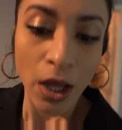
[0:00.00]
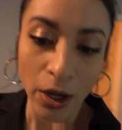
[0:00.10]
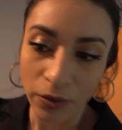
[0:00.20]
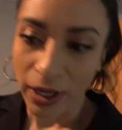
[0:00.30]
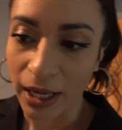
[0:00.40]

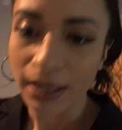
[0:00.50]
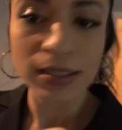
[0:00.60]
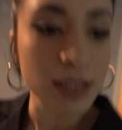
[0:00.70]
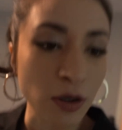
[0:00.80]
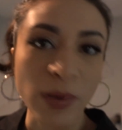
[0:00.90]
Okay,
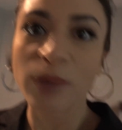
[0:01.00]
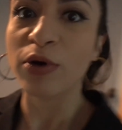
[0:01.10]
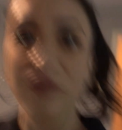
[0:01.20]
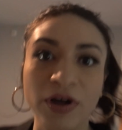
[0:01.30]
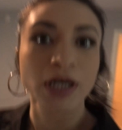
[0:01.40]
so my
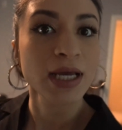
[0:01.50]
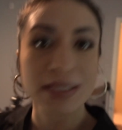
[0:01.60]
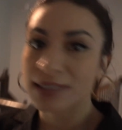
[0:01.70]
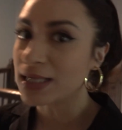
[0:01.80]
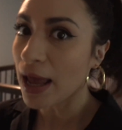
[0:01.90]
boyfriend
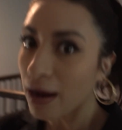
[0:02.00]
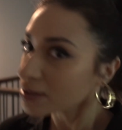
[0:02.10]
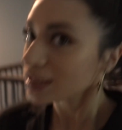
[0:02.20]
set on